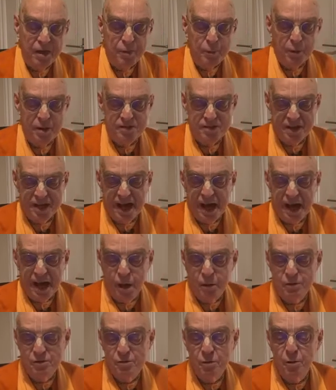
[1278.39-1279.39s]
either as a
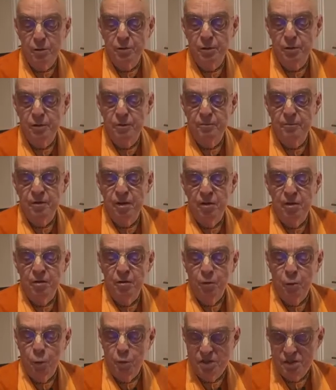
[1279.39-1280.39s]
householder
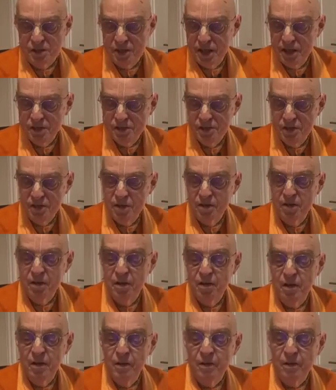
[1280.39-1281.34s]
or citizen